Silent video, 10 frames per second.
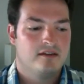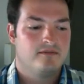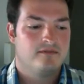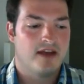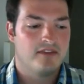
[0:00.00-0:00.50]

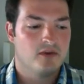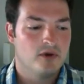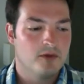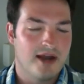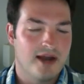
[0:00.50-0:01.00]
found the
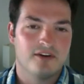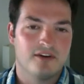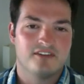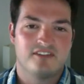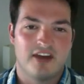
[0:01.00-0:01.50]

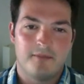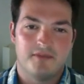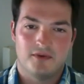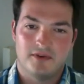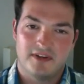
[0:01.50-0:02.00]
willpower to
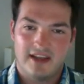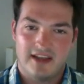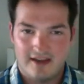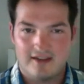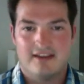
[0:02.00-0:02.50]
stop doing
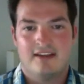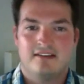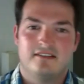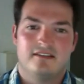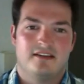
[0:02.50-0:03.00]
that
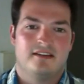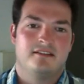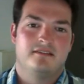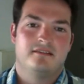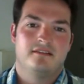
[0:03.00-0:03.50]
and and